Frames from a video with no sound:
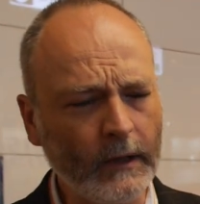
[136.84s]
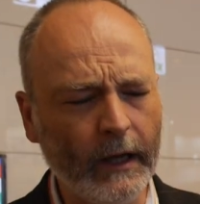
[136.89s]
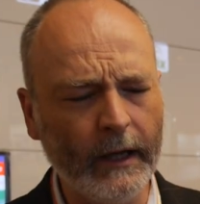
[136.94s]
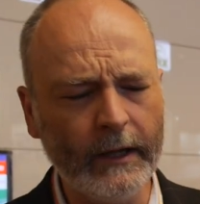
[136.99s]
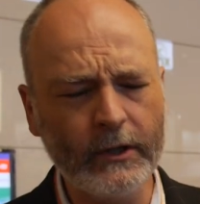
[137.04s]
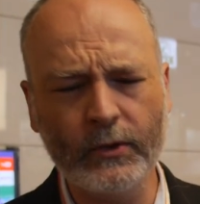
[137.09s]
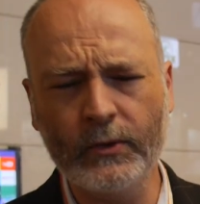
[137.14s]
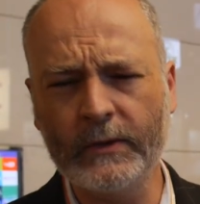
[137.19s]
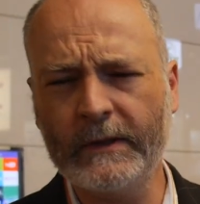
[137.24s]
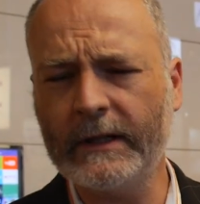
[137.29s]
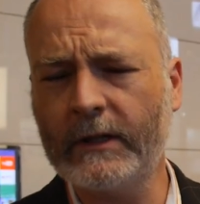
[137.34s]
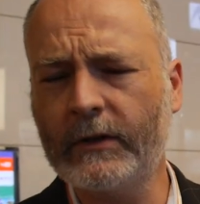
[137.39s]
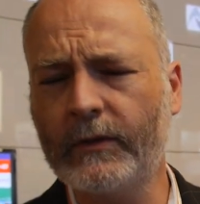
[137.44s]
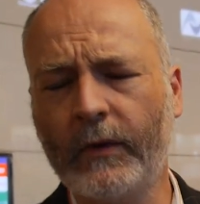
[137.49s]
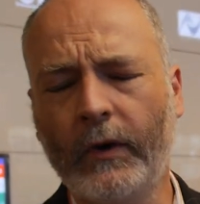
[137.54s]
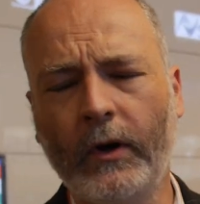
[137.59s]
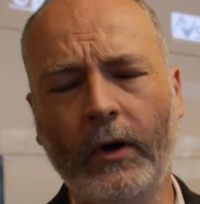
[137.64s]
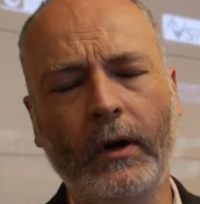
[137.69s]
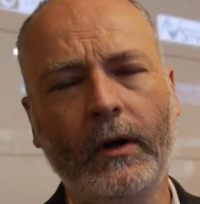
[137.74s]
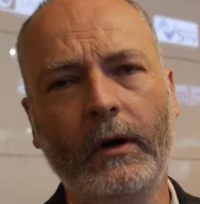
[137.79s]

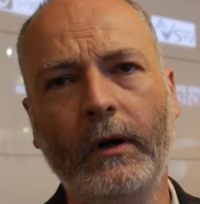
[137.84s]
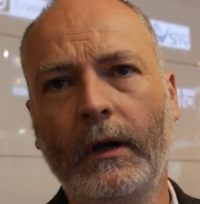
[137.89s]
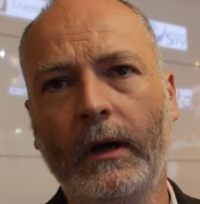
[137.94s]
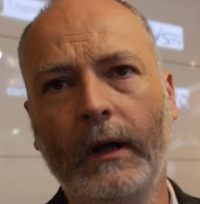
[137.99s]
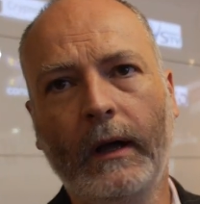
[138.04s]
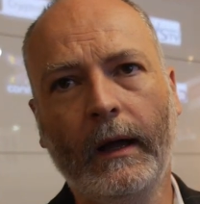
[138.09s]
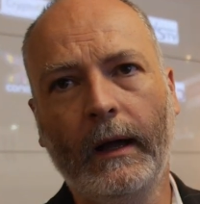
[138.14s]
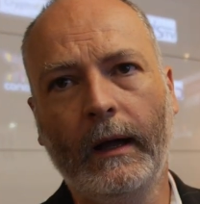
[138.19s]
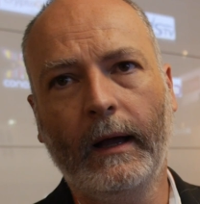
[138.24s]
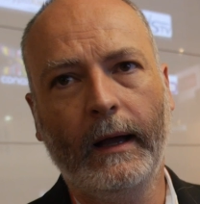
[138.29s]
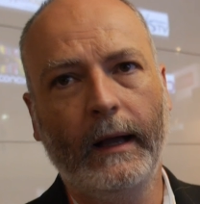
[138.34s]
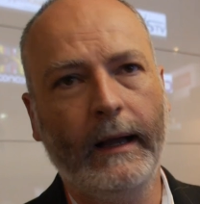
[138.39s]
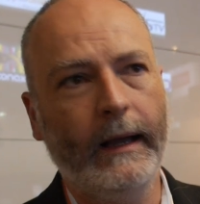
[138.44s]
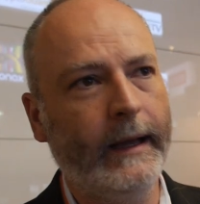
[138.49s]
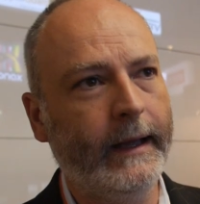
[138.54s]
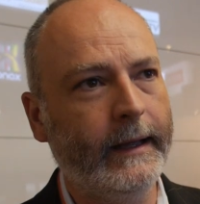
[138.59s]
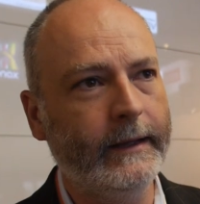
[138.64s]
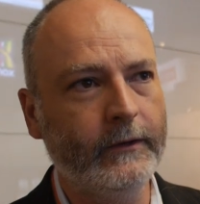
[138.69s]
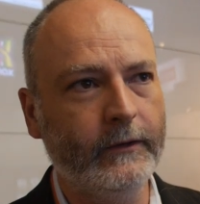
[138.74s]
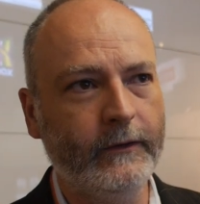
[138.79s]
H.264
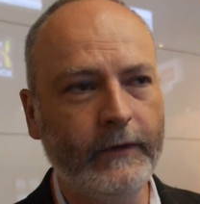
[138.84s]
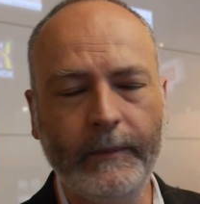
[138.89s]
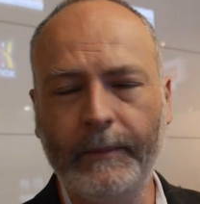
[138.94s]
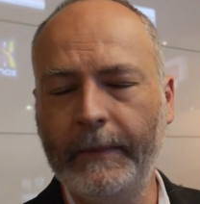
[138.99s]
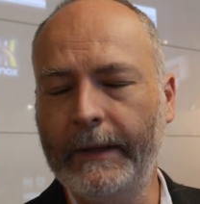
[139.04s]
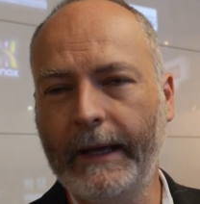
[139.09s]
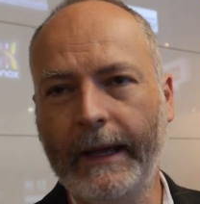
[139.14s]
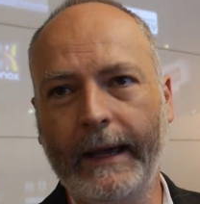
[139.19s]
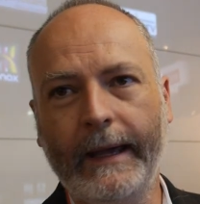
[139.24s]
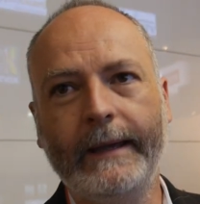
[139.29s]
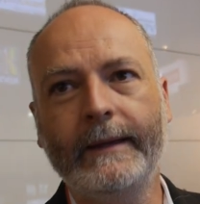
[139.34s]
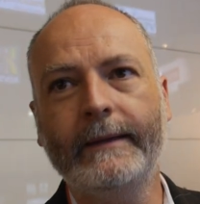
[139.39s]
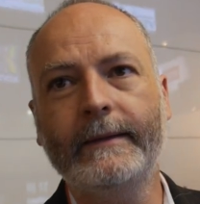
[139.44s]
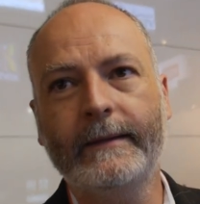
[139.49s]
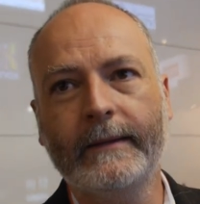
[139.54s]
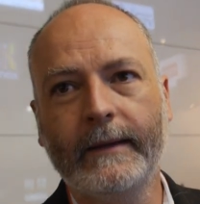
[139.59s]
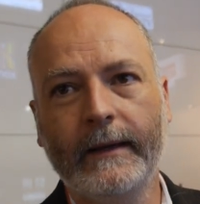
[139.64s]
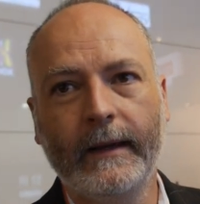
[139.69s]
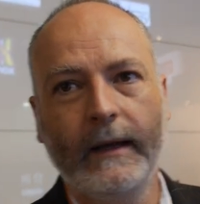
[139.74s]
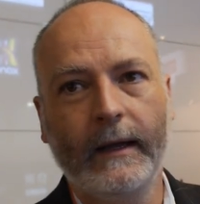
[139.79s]
and the
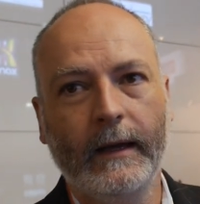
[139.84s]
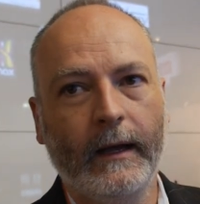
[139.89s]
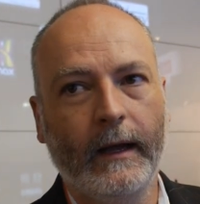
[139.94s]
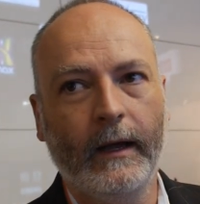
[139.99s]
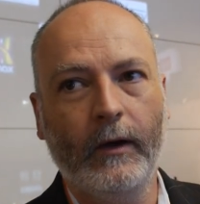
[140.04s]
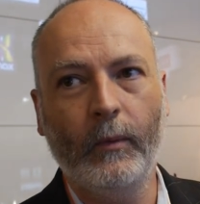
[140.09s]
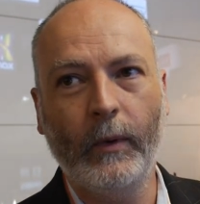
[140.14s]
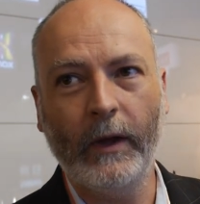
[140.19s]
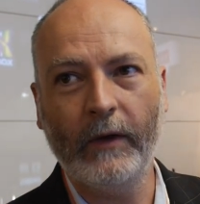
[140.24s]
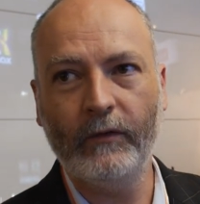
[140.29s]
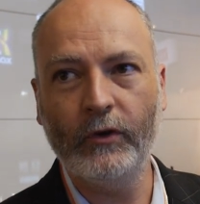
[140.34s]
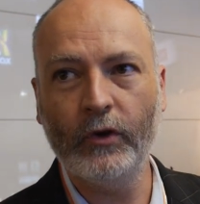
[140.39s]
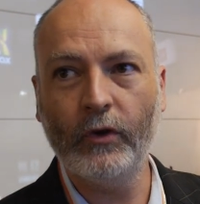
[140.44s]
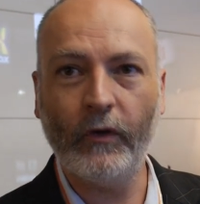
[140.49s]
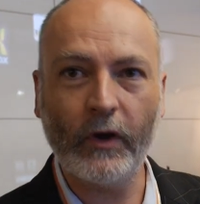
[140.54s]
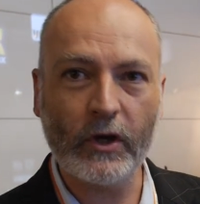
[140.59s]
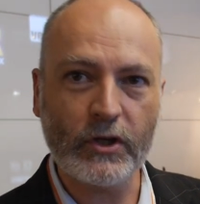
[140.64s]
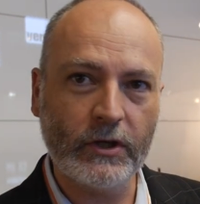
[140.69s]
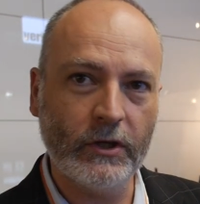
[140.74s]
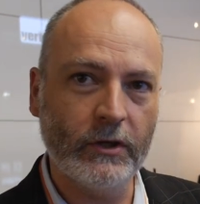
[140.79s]
VP8 uh, we have new
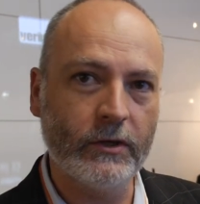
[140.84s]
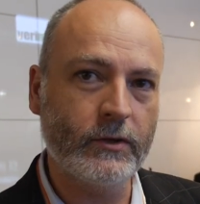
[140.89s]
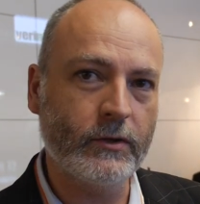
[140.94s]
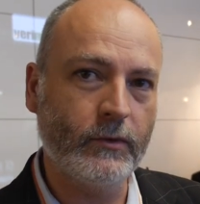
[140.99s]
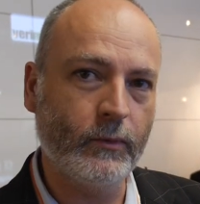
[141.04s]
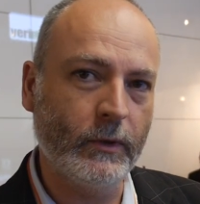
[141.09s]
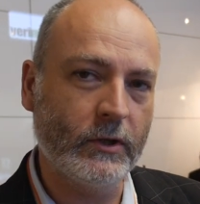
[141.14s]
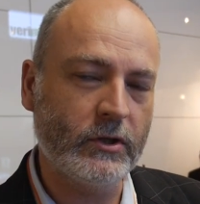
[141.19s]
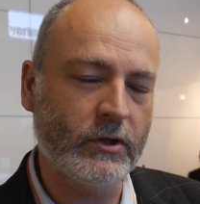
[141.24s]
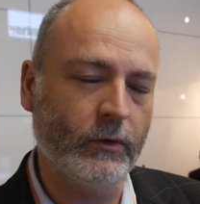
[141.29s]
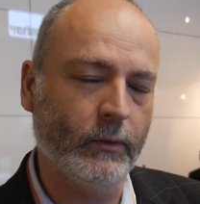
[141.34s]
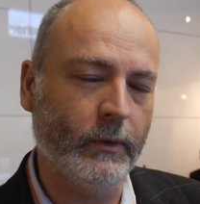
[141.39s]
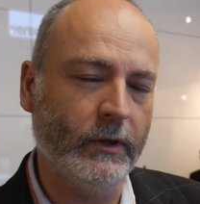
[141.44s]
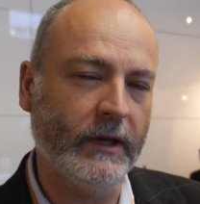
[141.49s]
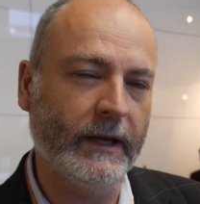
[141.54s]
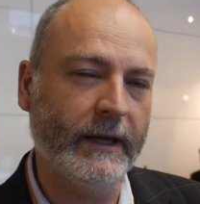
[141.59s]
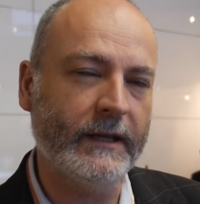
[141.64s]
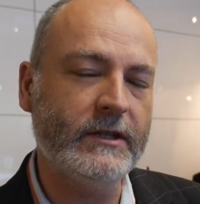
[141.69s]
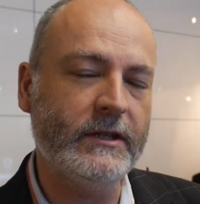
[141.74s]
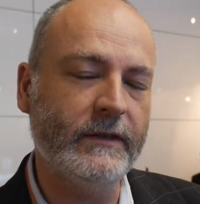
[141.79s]
versions which are
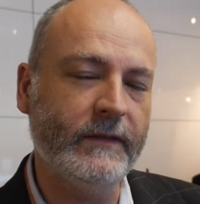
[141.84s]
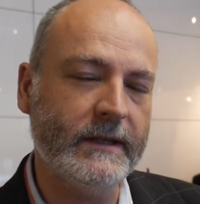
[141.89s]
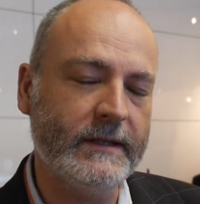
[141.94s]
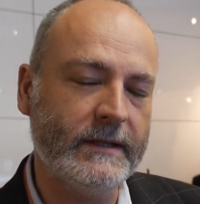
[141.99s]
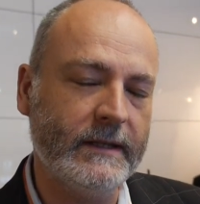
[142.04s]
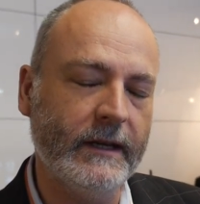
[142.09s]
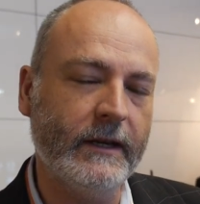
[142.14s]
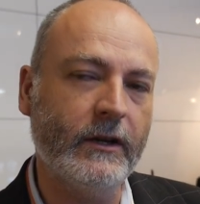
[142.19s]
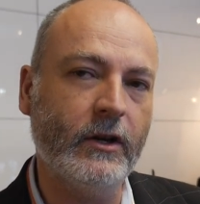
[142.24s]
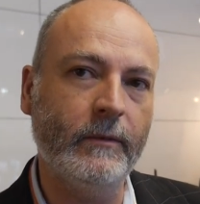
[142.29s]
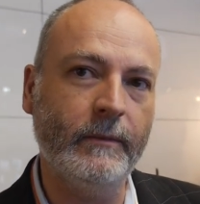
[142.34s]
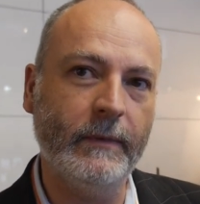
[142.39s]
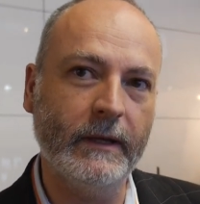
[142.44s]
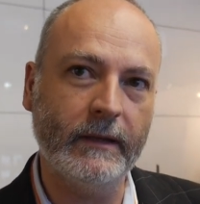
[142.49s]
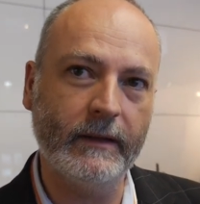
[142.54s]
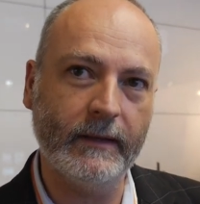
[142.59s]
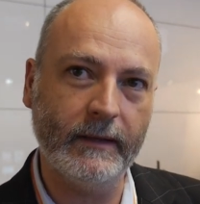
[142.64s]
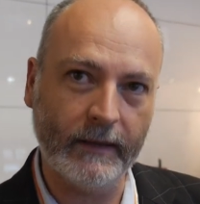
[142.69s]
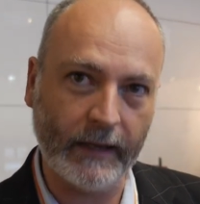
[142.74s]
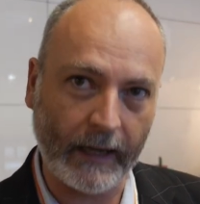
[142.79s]
running HEVC,
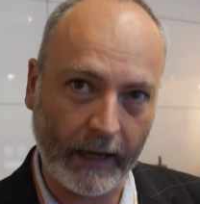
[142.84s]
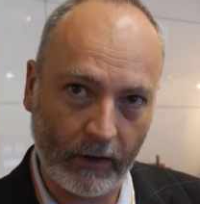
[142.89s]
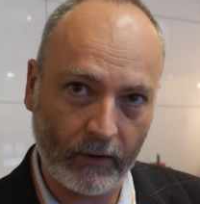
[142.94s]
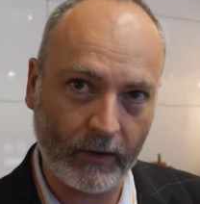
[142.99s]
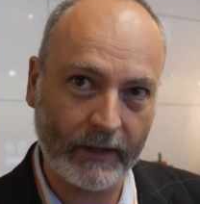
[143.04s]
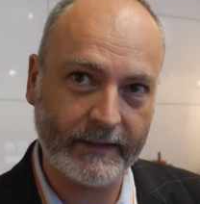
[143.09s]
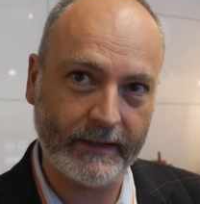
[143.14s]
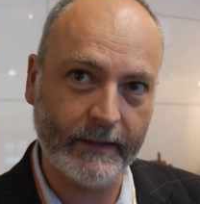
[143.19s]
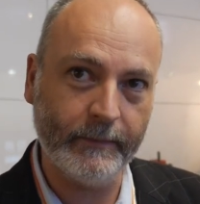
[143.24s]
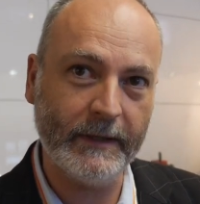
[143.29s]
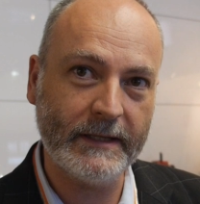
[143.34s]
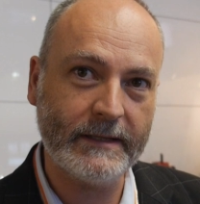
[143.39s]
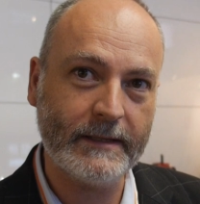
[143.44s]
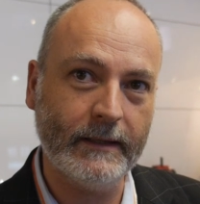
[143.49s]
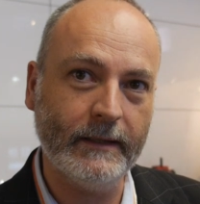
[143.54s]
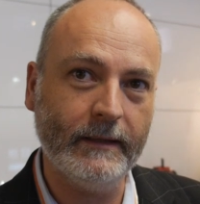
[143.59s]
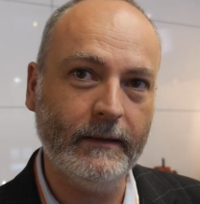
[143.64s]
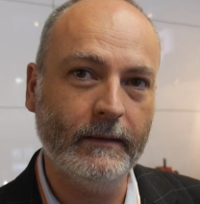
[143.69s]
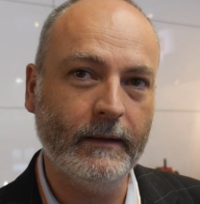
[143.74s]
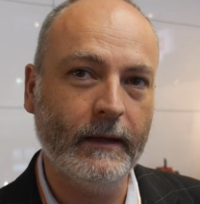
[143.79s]
coming now
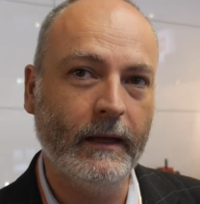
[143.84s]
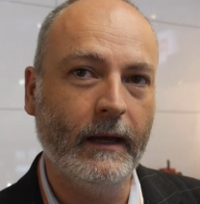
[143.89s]
HEVC,